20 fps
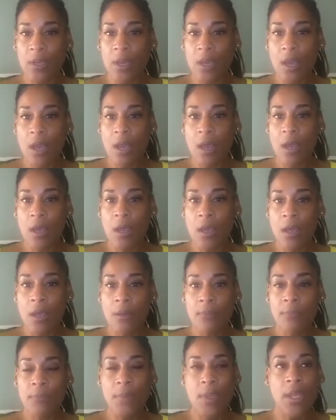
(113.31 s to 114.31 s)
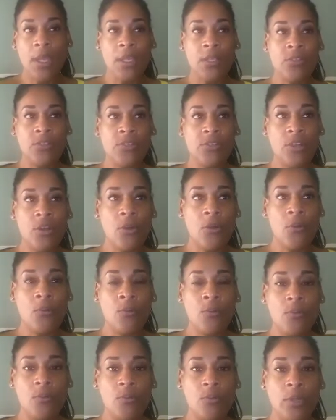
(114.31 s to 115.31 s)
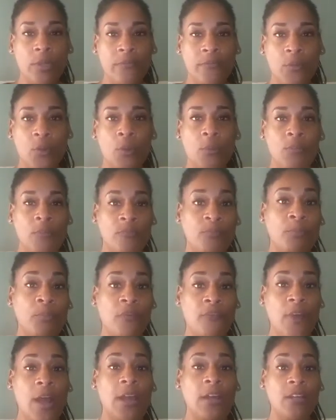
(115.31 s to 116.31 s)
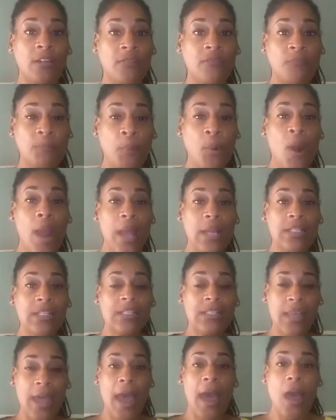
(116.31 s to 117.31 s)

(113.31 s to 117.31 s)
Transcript: And so if you're providing a practice,